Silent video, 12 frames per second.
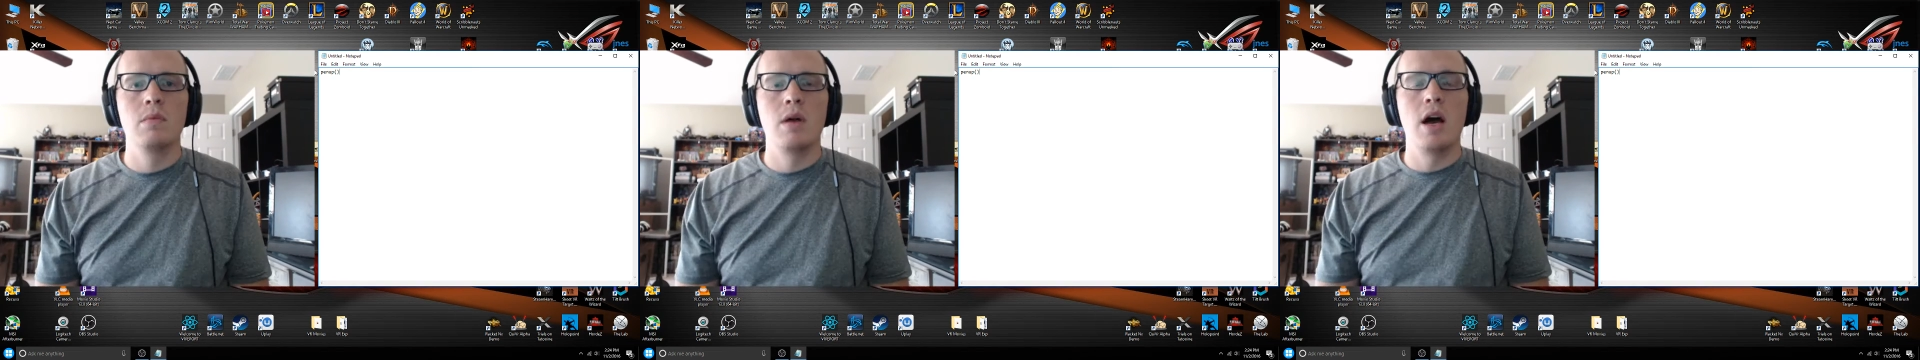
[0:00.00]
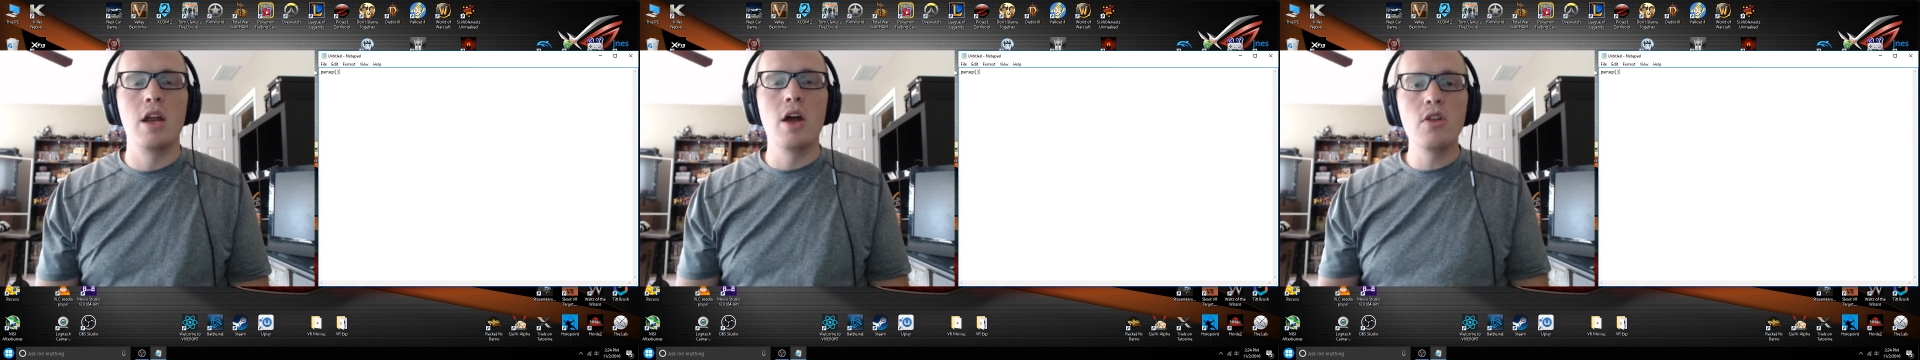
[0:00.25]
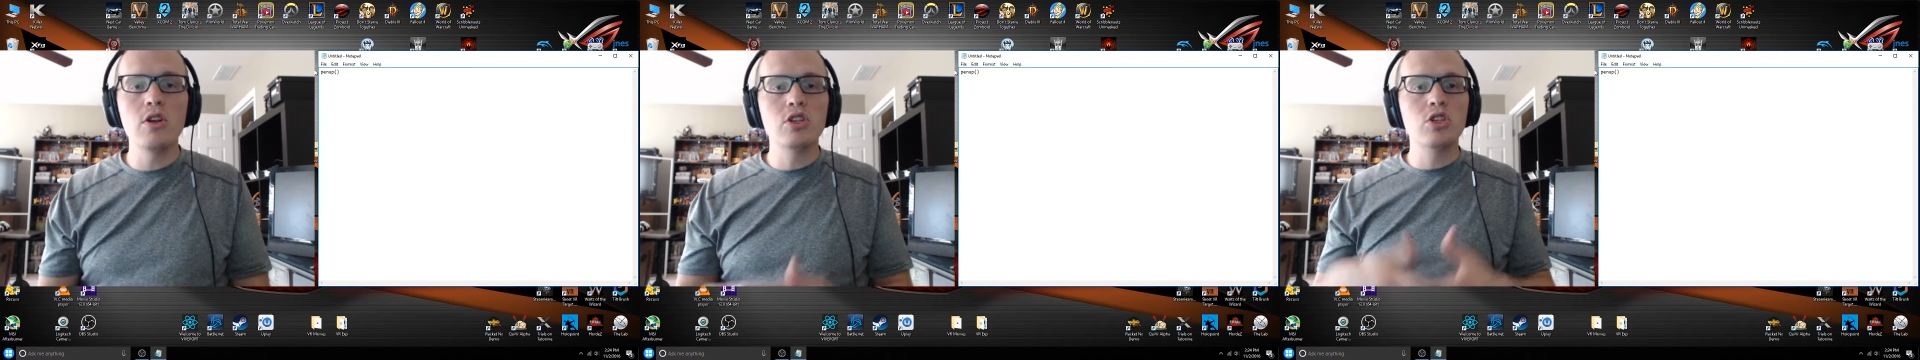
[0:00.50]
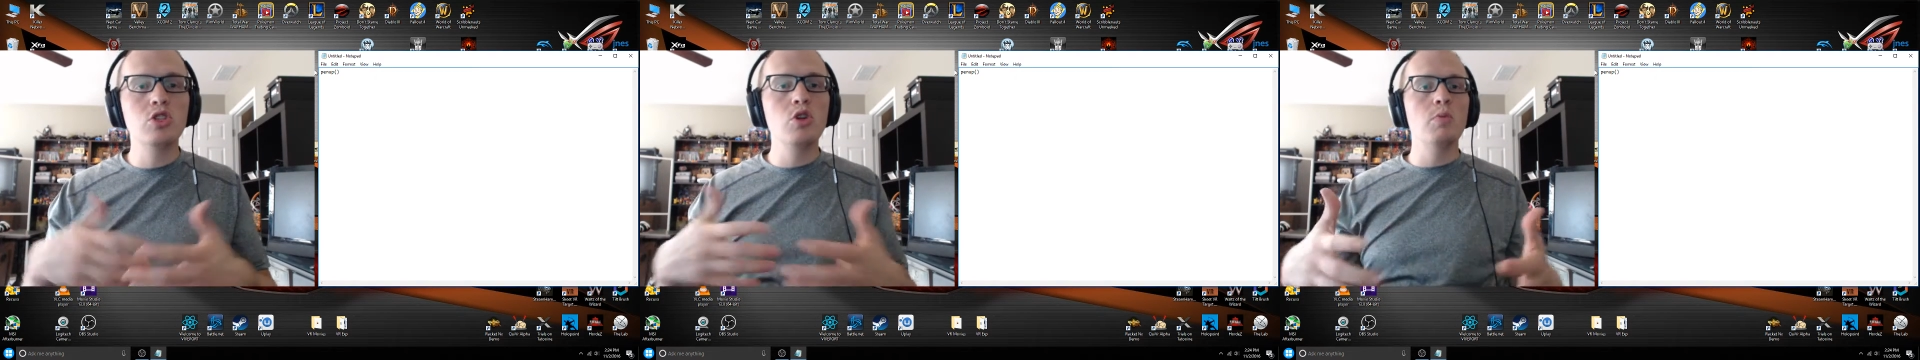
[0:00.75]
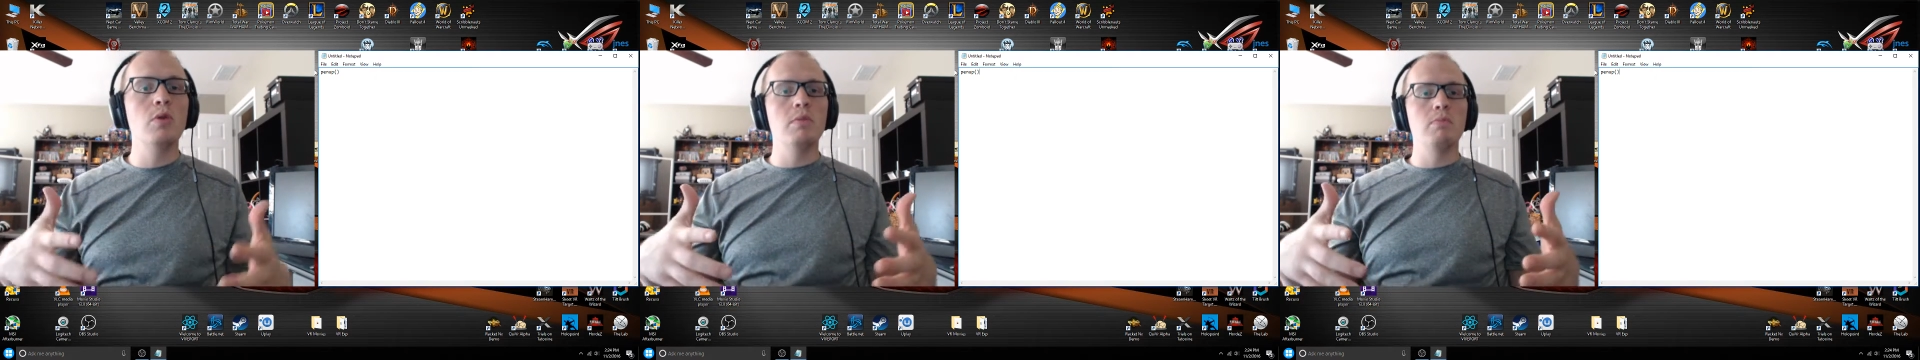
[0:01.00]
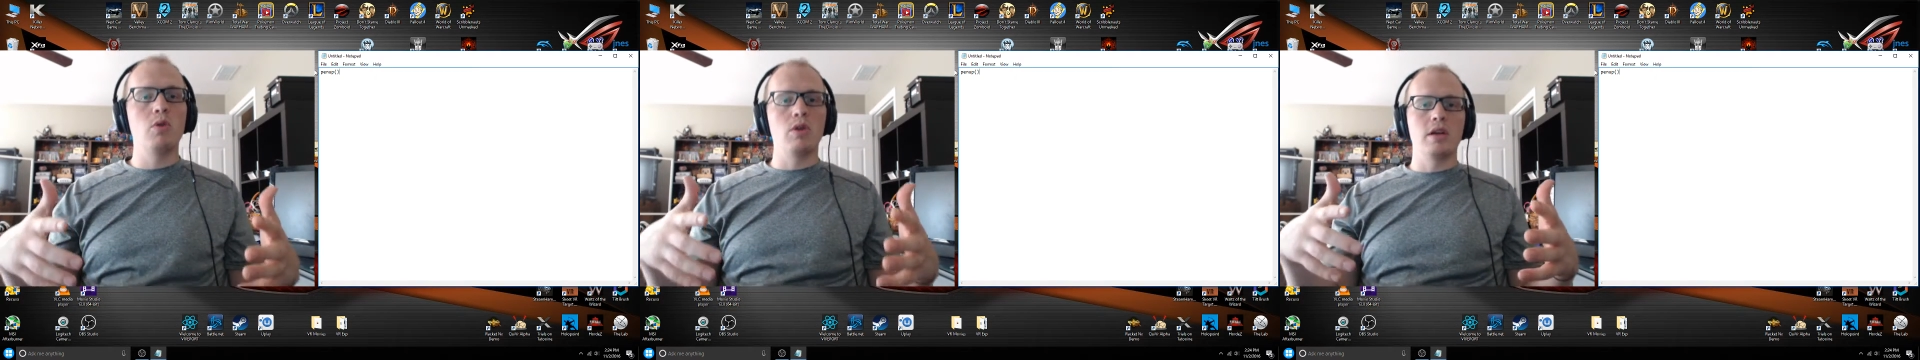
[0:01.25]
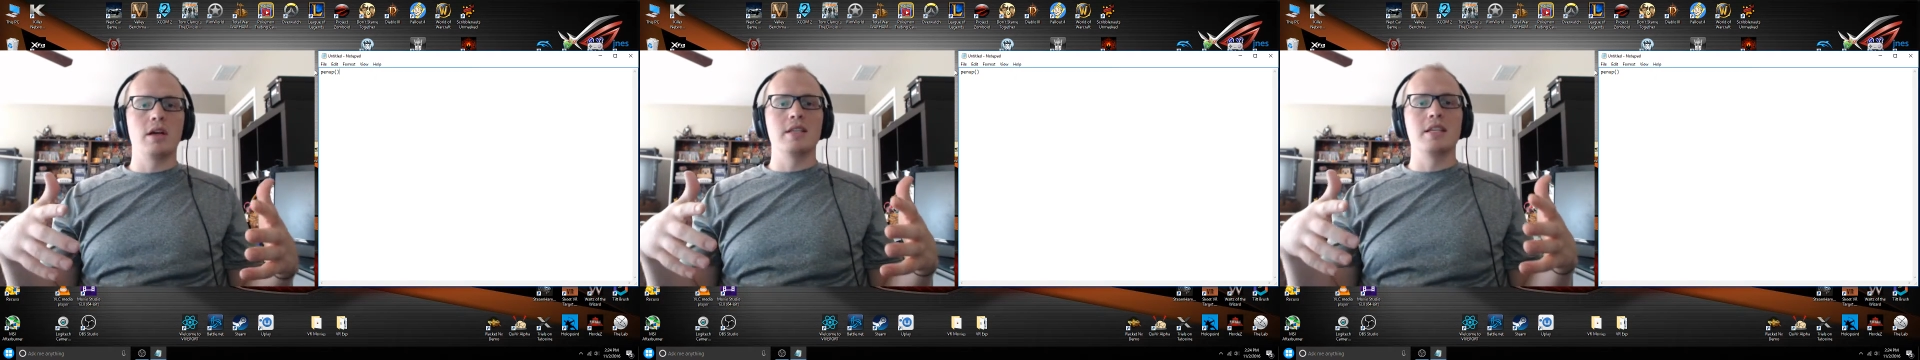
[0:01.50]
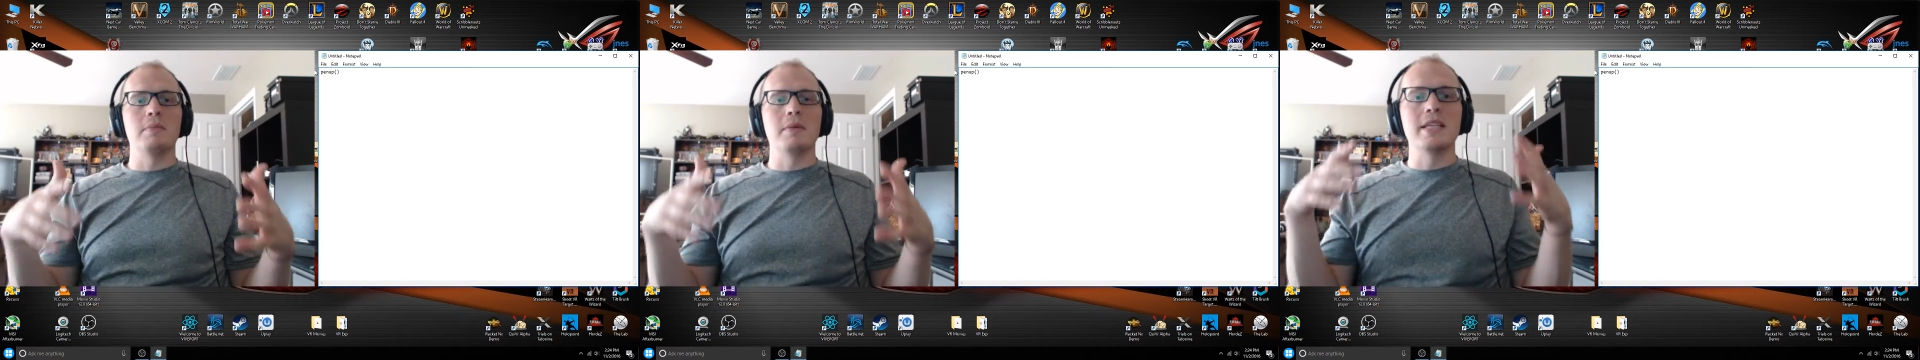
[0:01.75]
Another super important
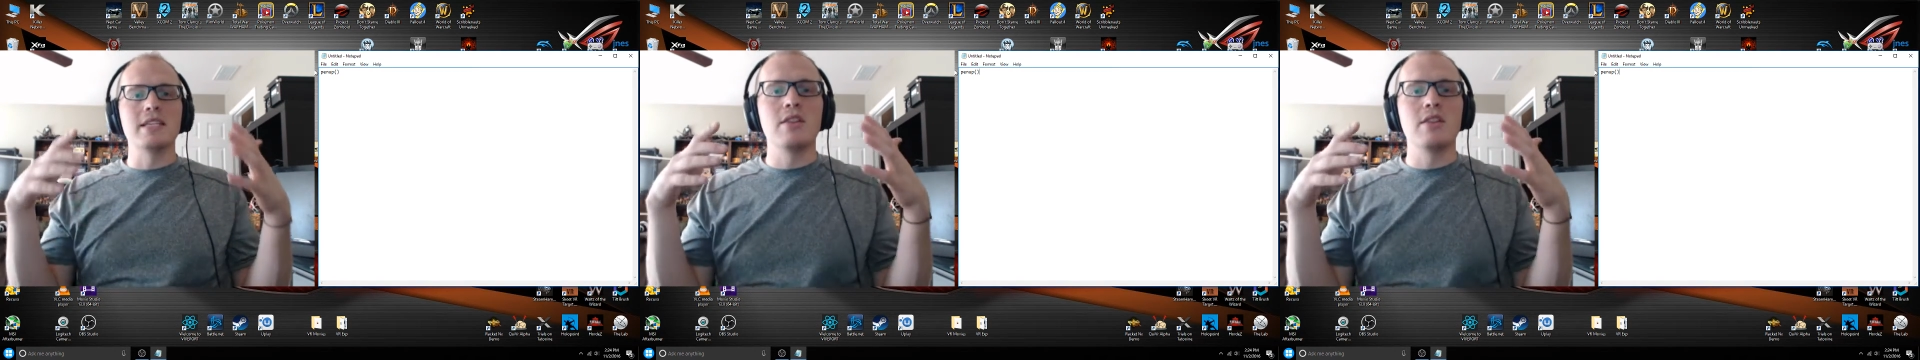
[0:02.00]
concept is